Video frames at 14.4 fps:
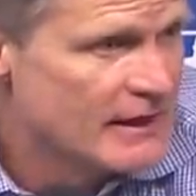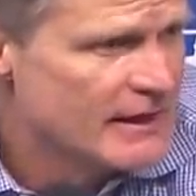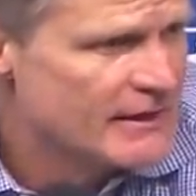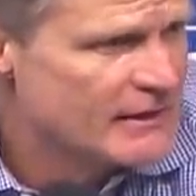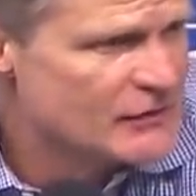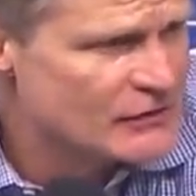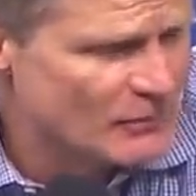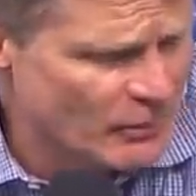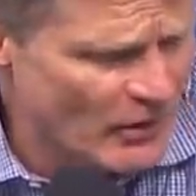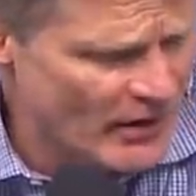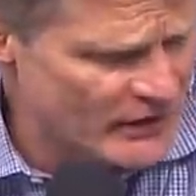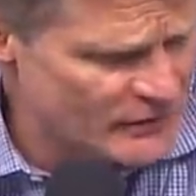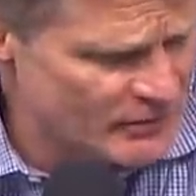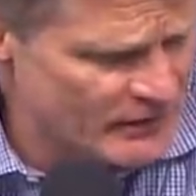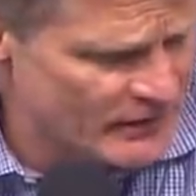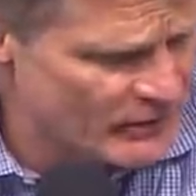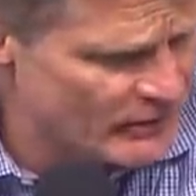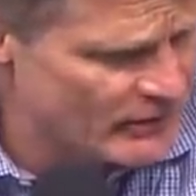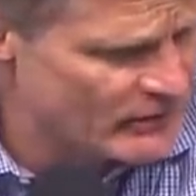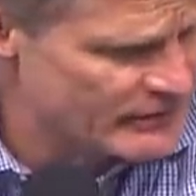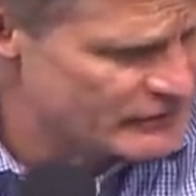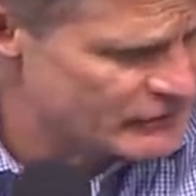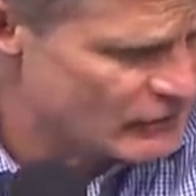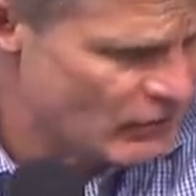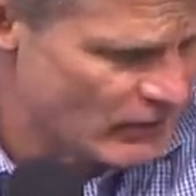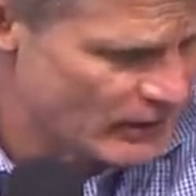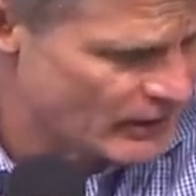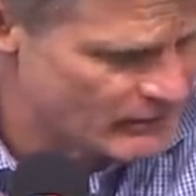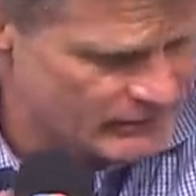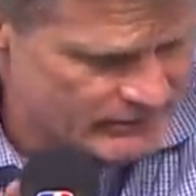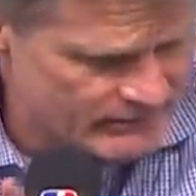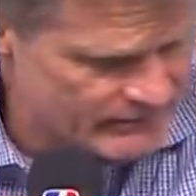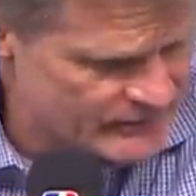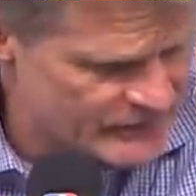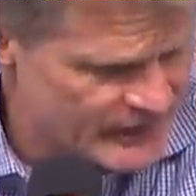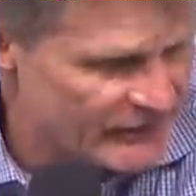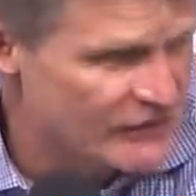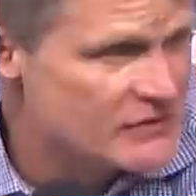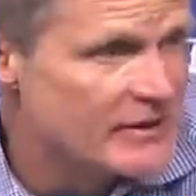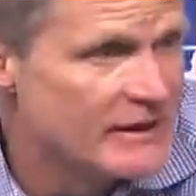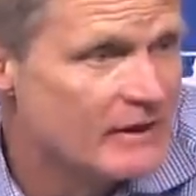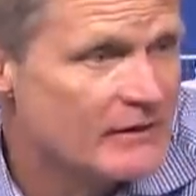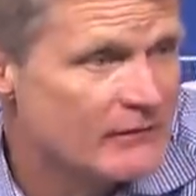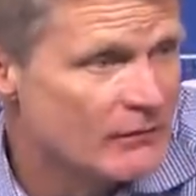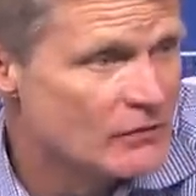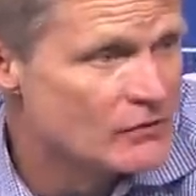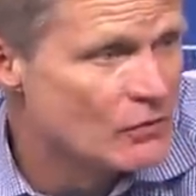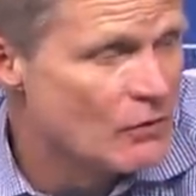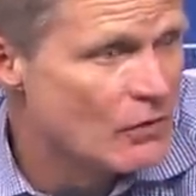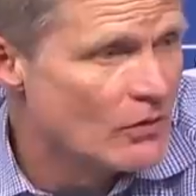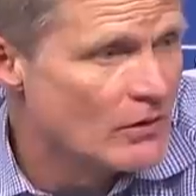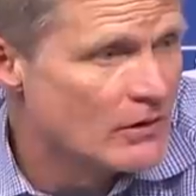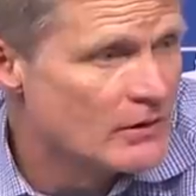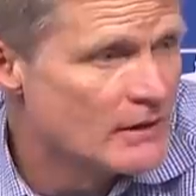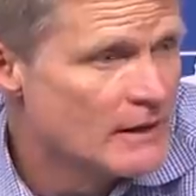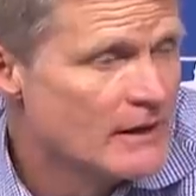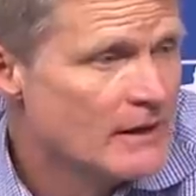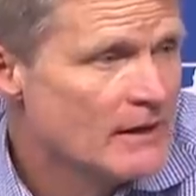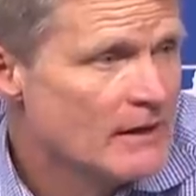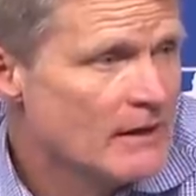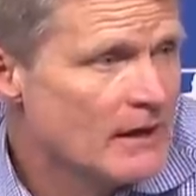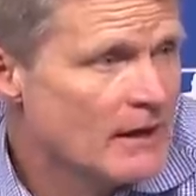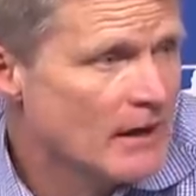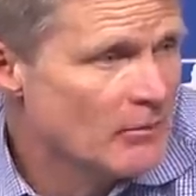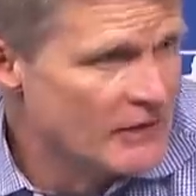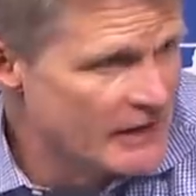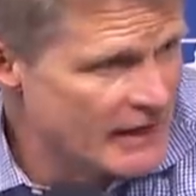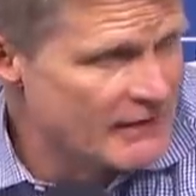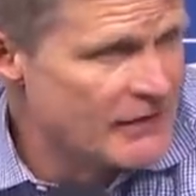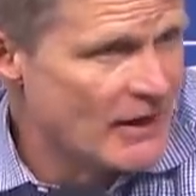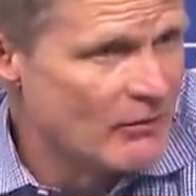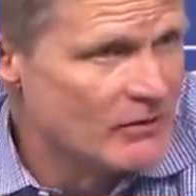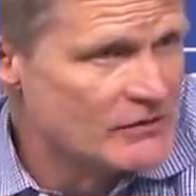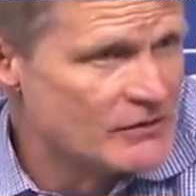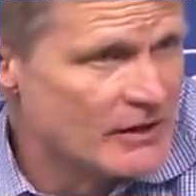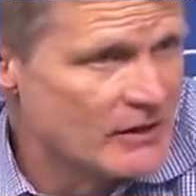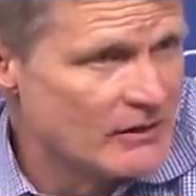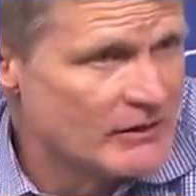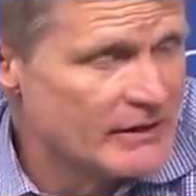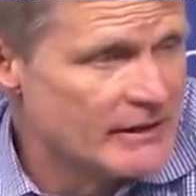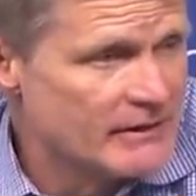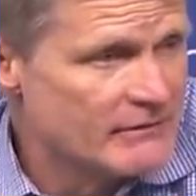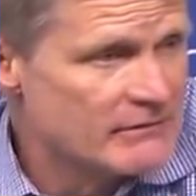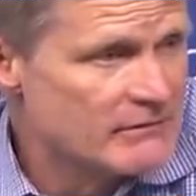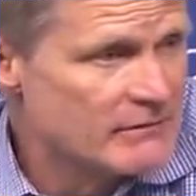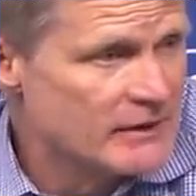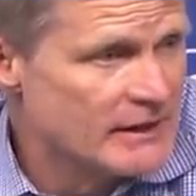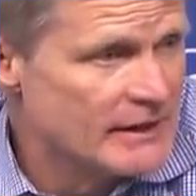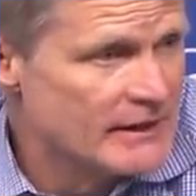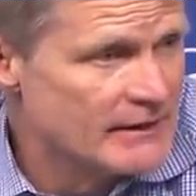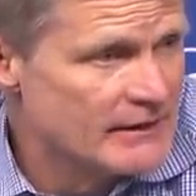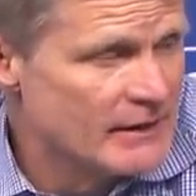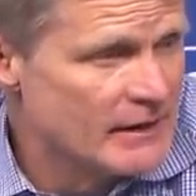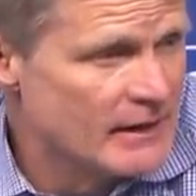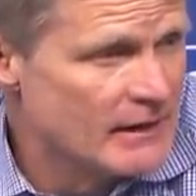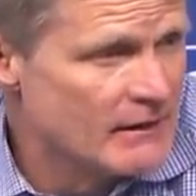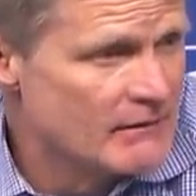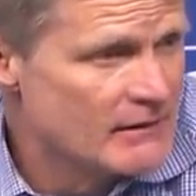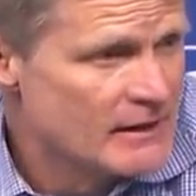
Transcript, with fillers: Didn't surprise me that we only scored 17 in the first quarter, uh, but then I thought we settled in, and uh,